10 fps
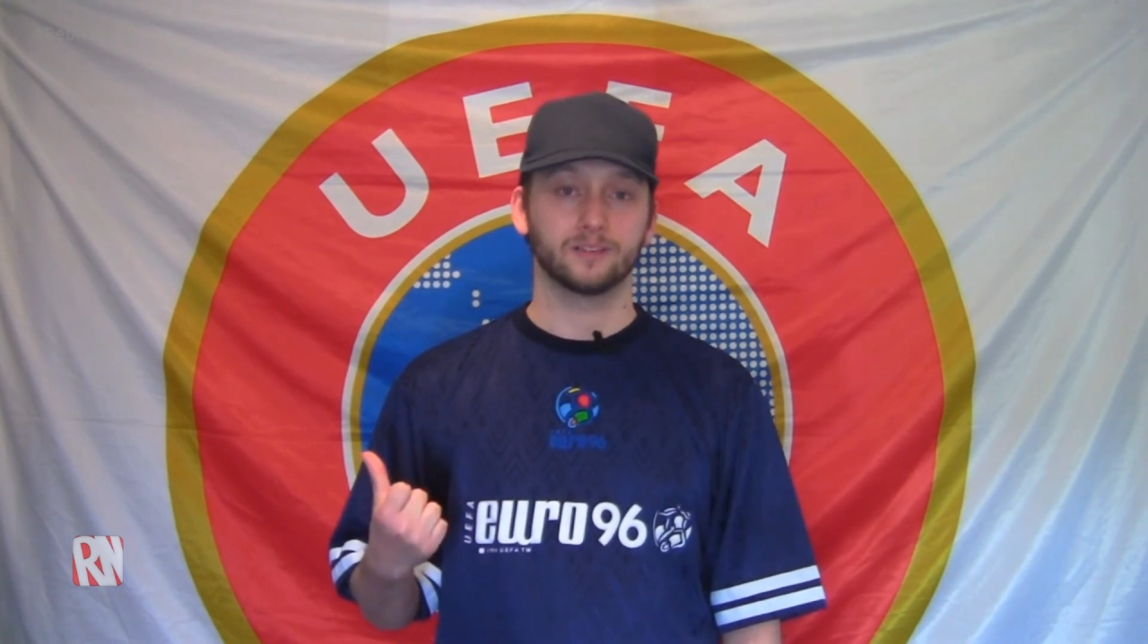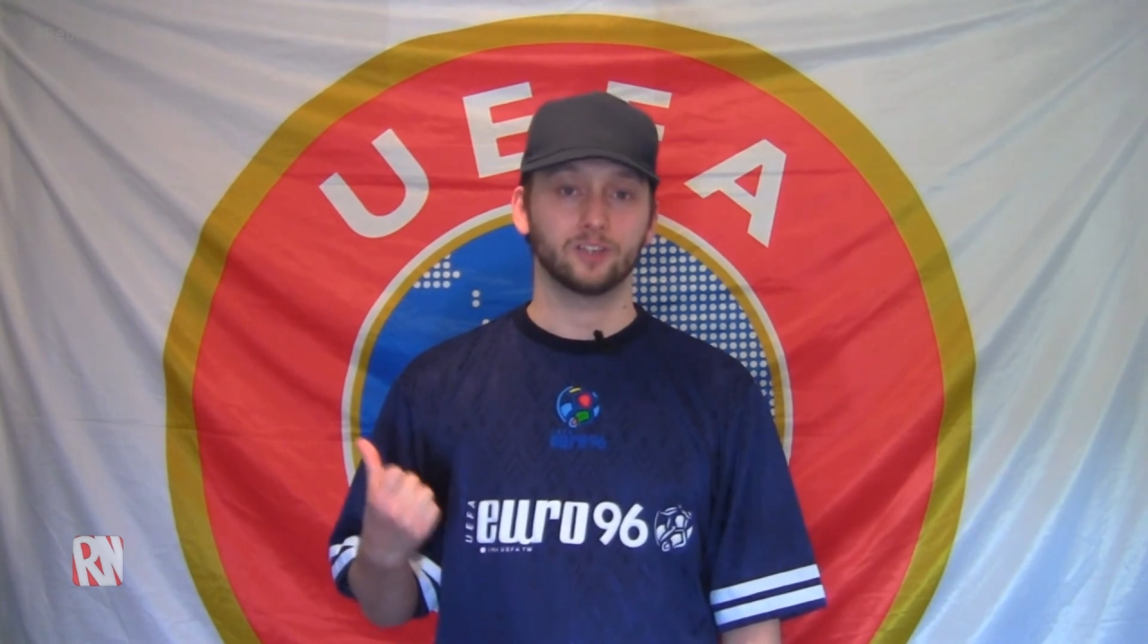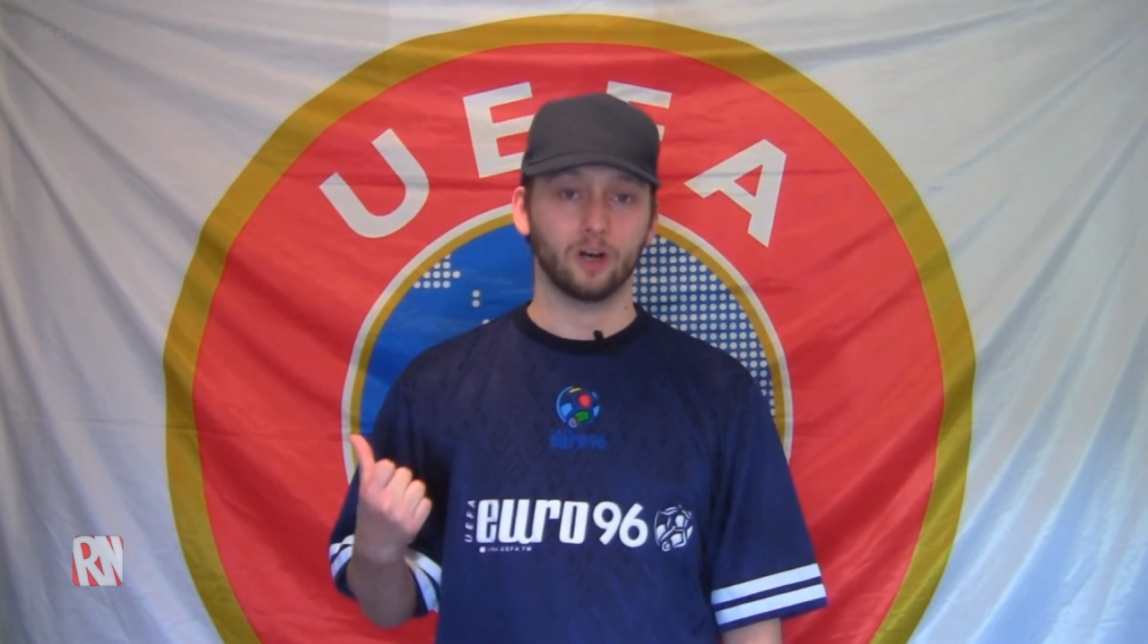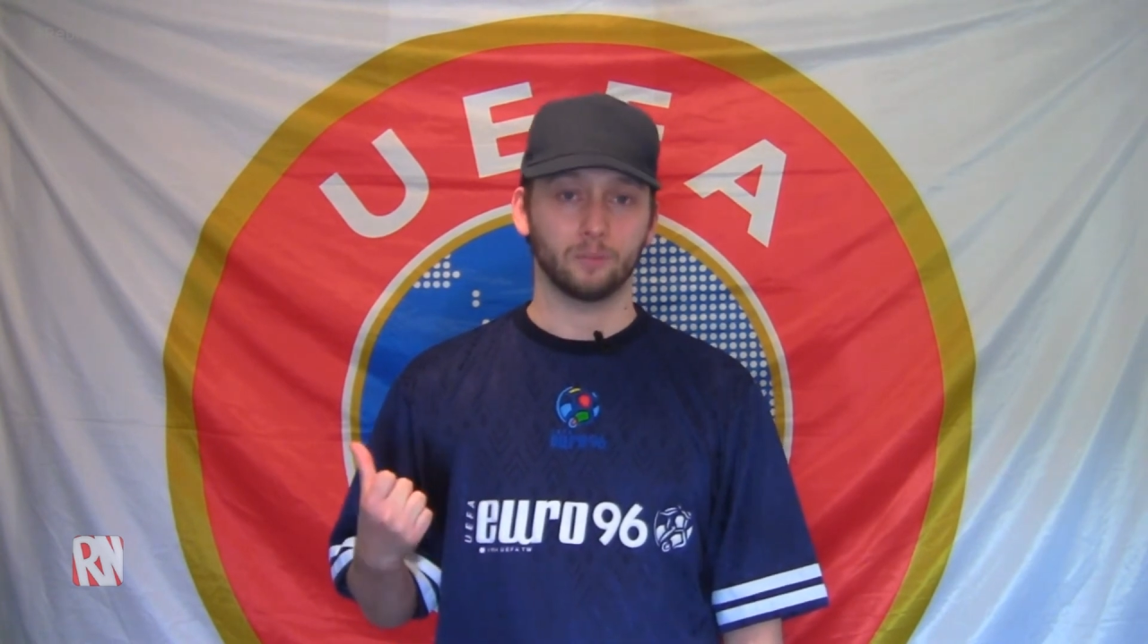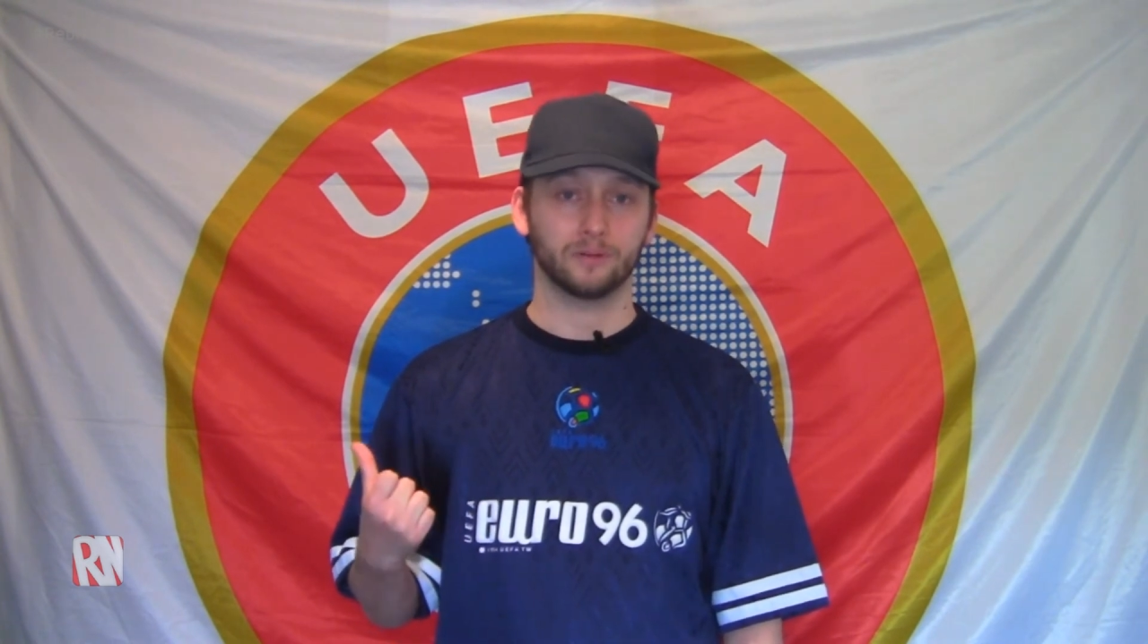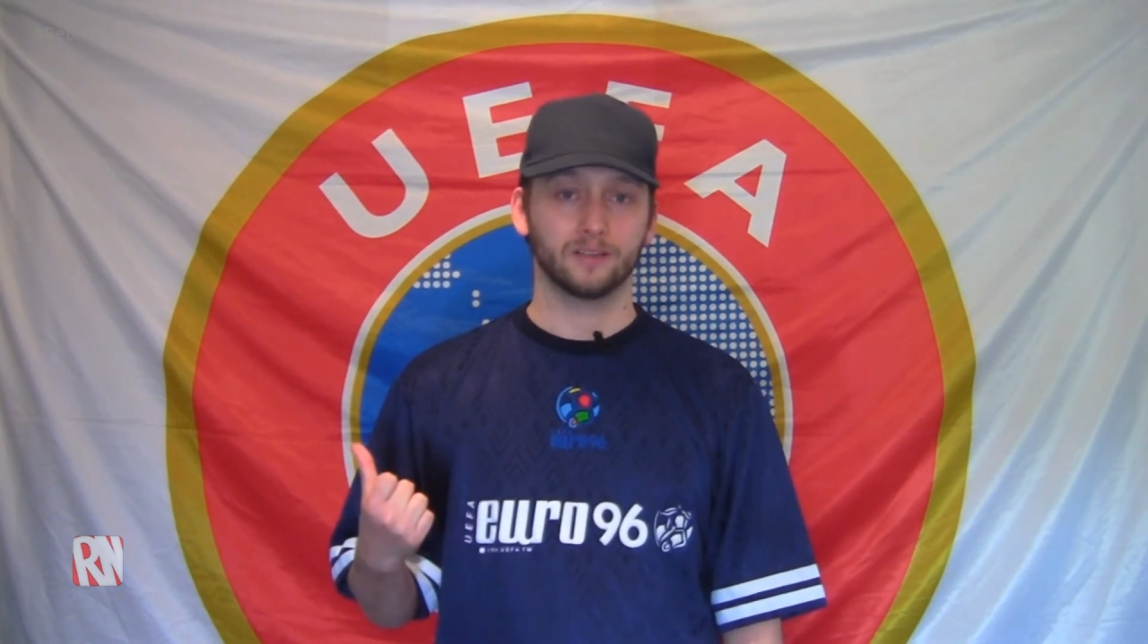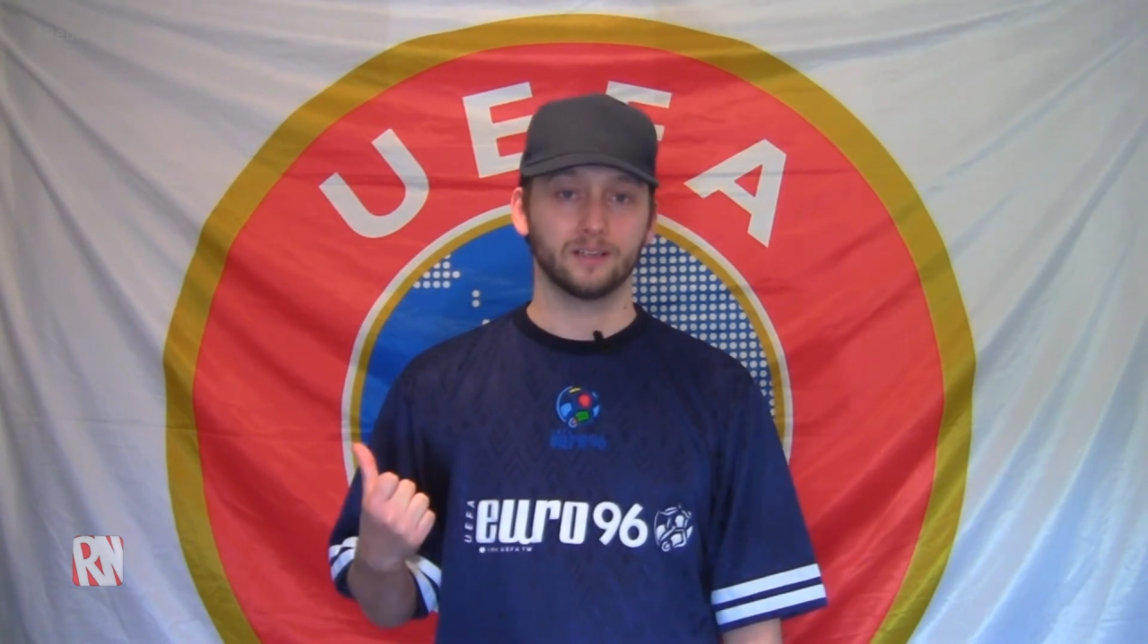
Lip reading: top.